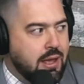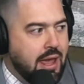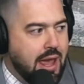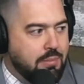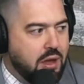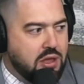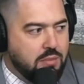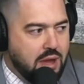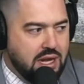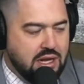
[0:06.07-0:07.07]
and Mike, you
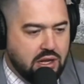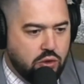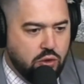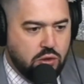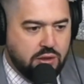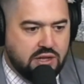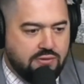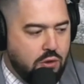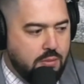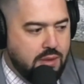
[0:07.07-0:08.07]
might need to Google this
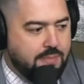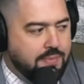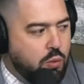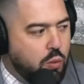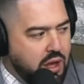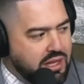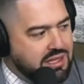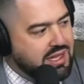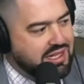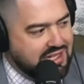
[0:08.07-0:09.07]
for me. What is
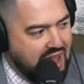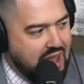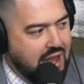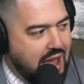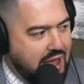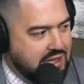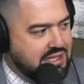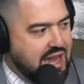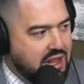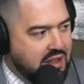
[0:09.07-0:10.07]
the saying on the
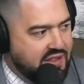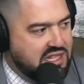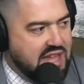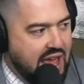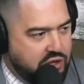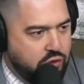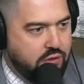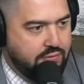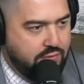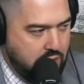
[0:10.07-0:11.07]
side of the Statue
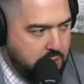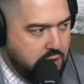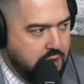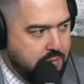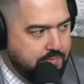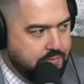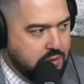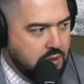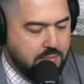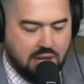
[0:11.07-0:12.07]
of Liberty?
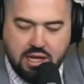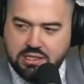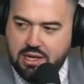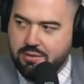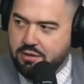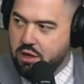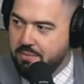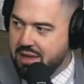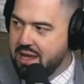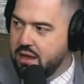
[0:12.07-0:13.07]
Because to
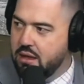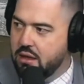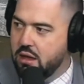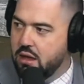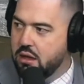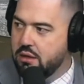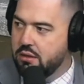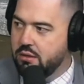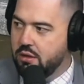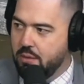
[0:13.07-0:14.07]
me,
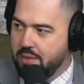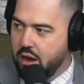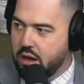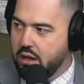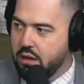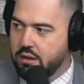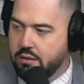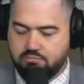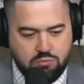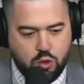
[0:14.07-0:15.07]
America,
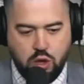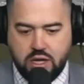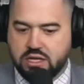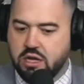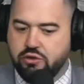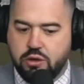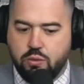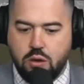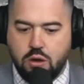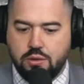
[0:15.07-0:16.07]
greatest country in the
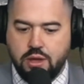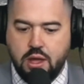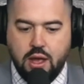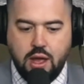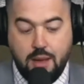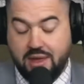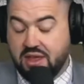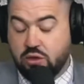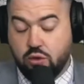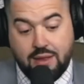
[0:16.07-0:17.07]
world, I
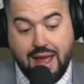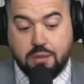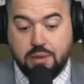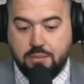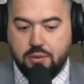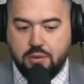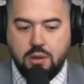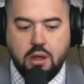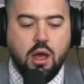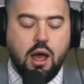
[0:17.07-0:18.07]
think to a lot of people,
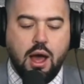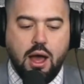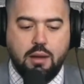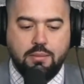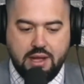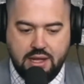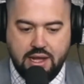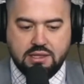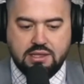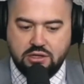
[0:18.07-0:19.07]
it
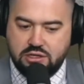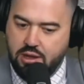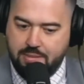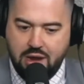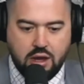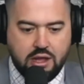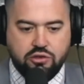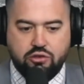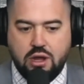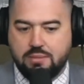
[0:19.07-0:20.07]
is. There's the American
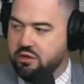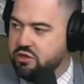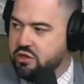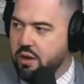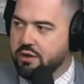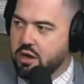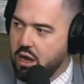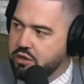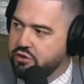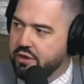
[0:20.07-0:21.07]
dream. There's no other
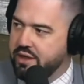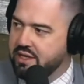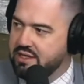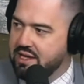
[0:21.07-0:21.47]
country that